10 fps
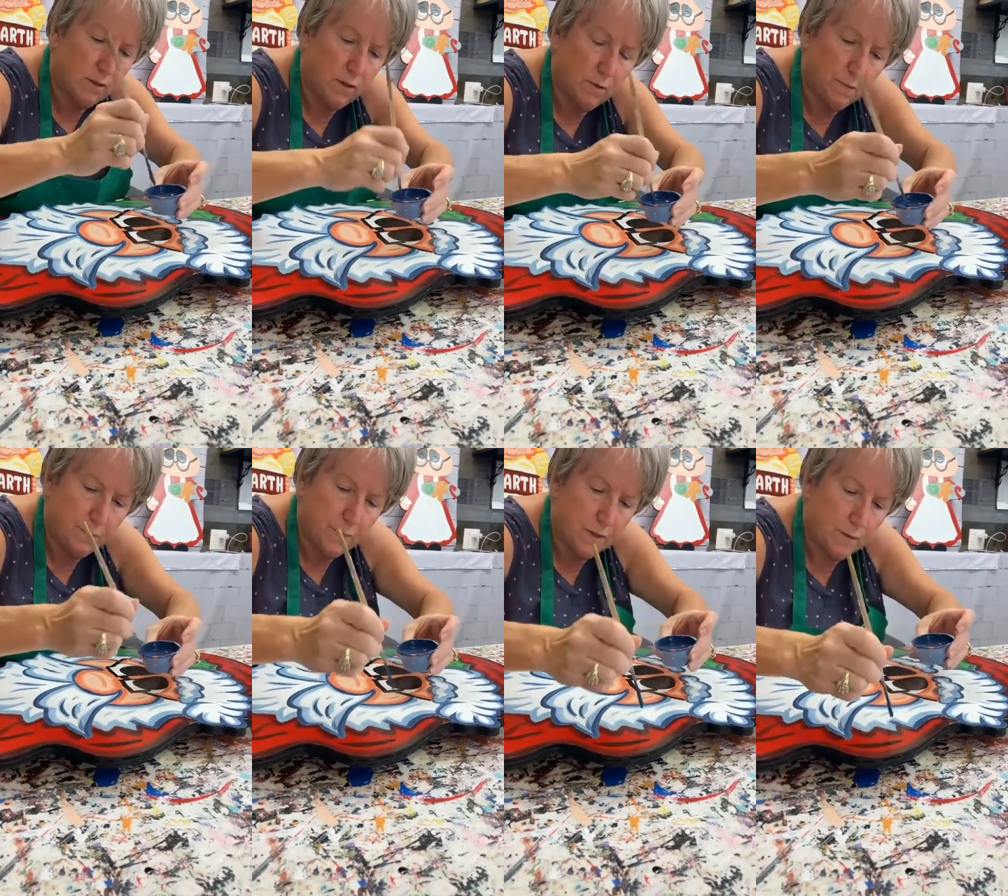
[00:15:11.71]
So,
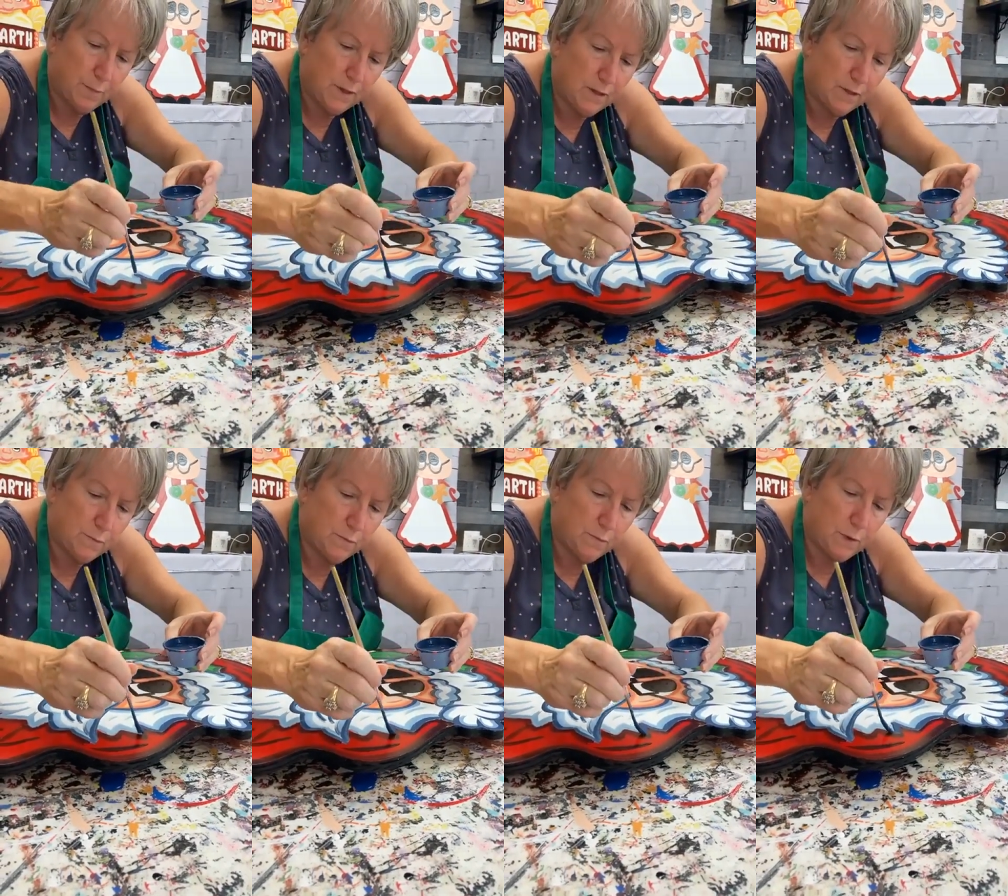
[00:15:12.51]
but
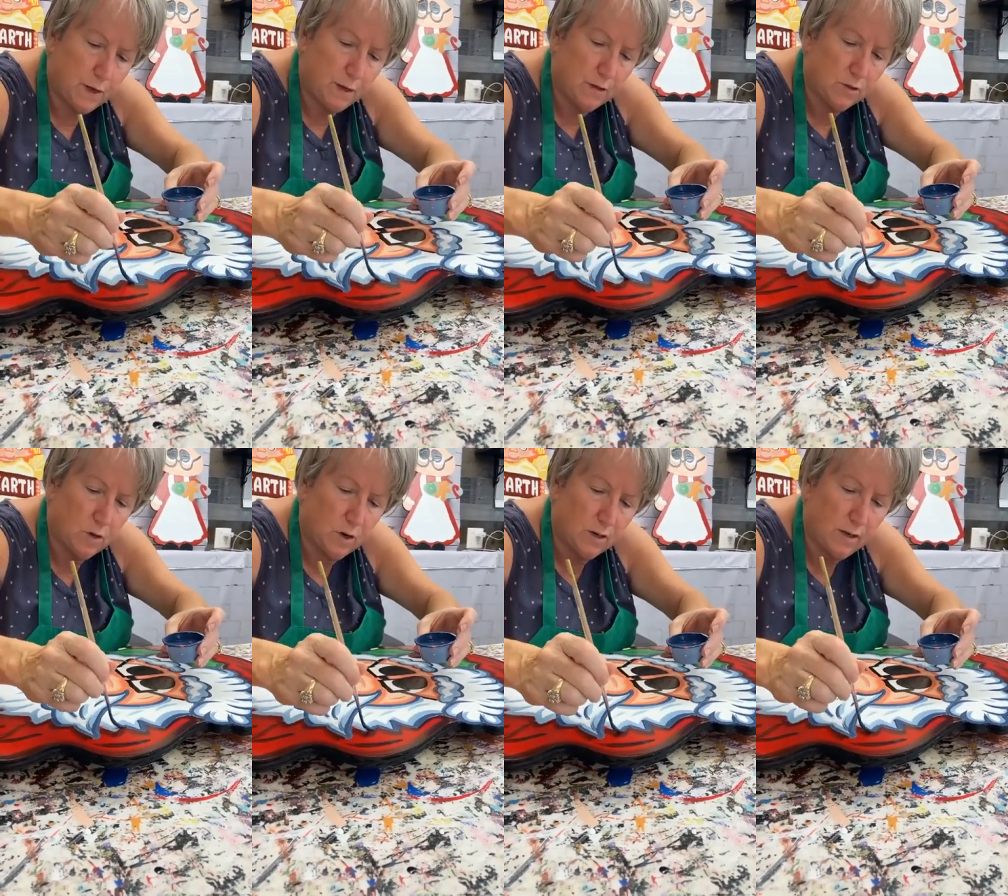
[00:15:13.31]
this
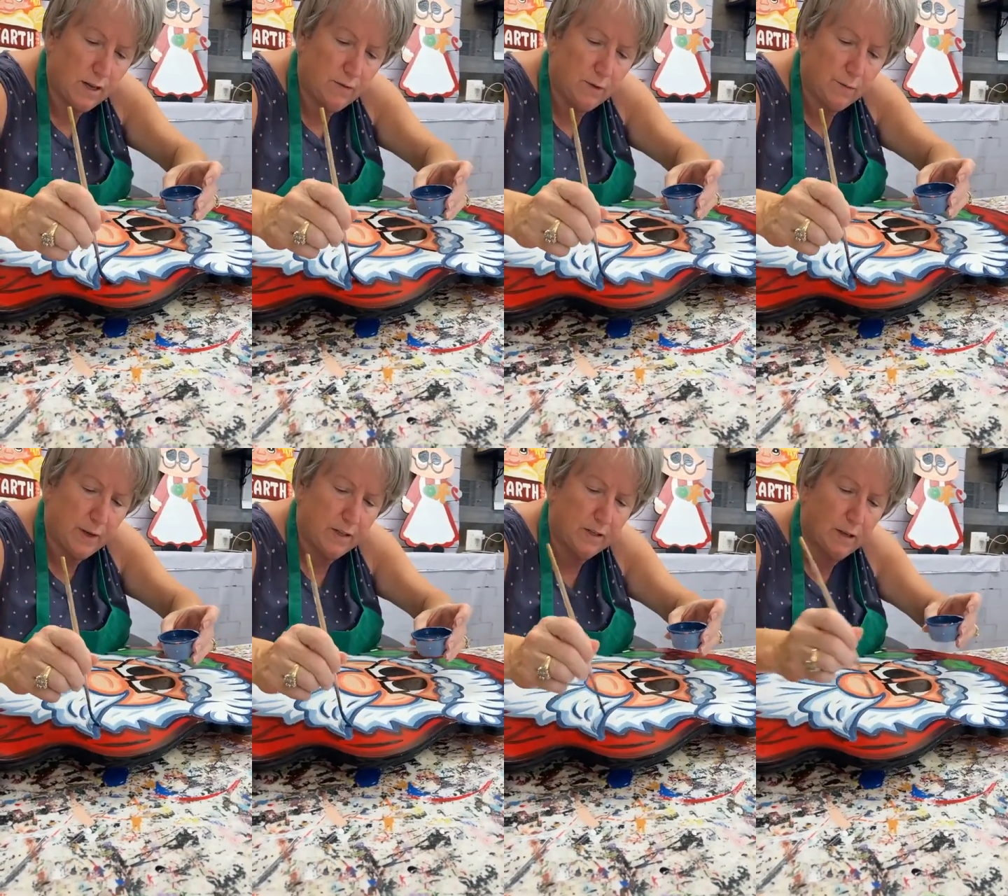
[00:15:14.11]
dark
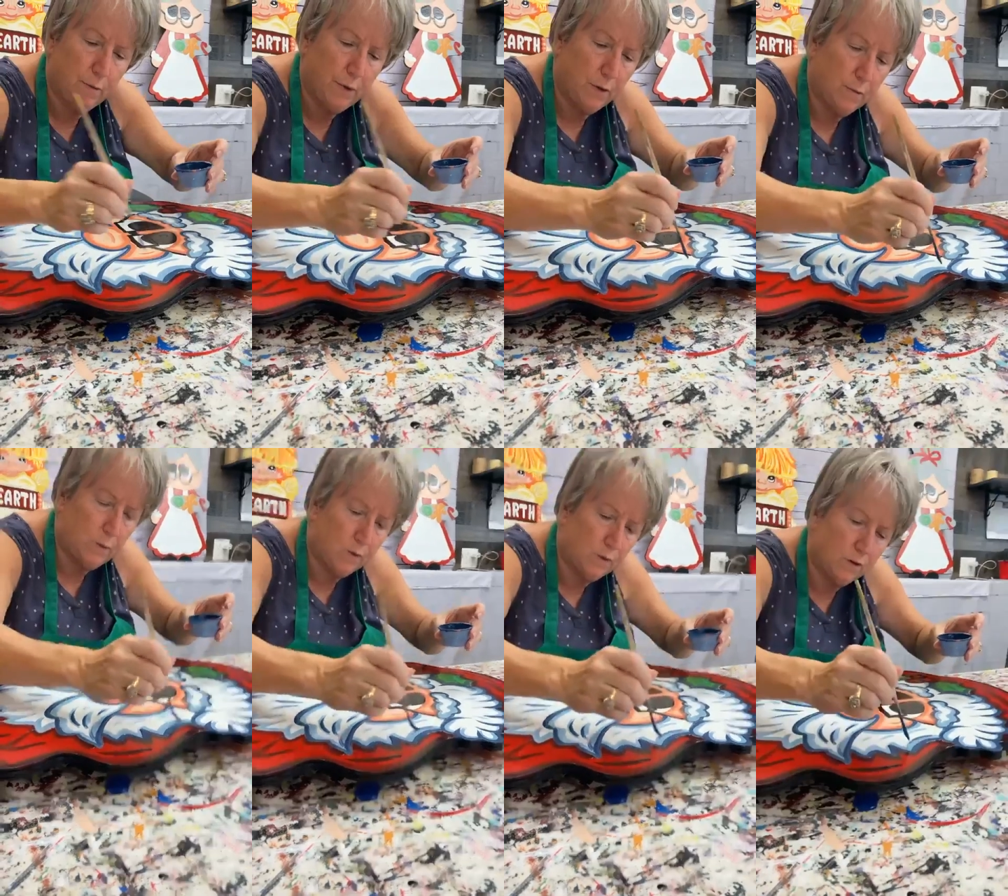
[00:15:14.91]
navy makes that
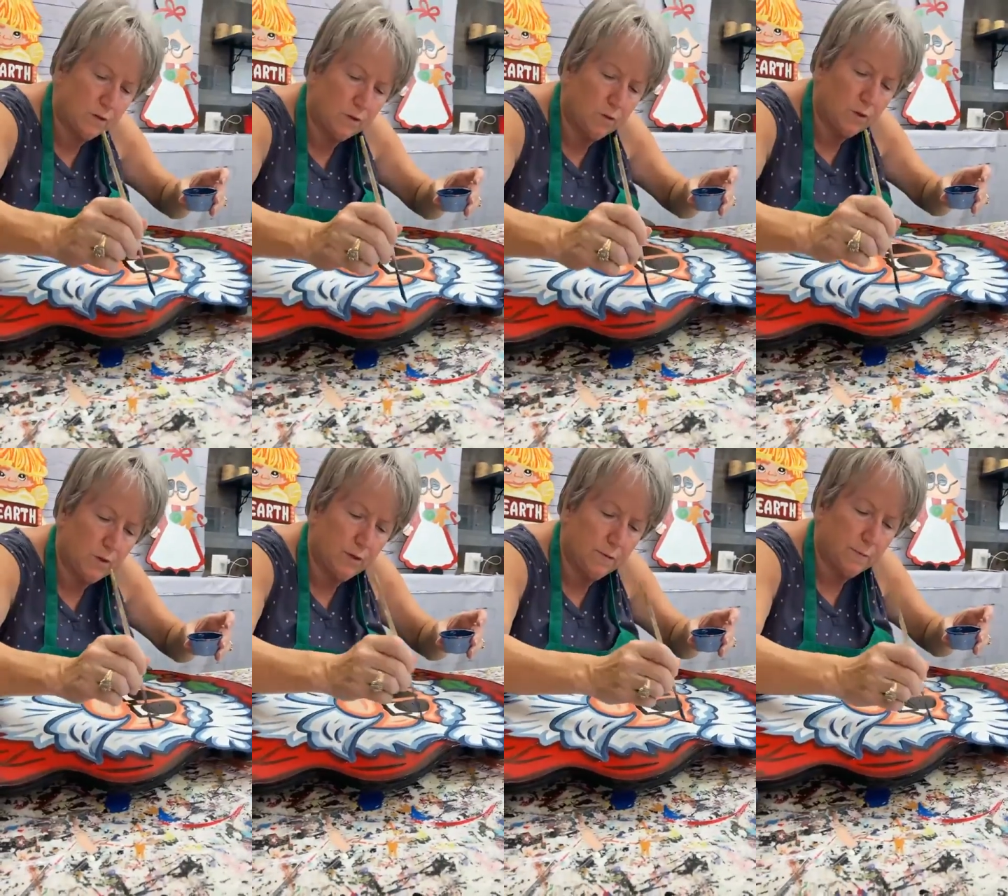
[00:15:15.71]
beard blue look so good.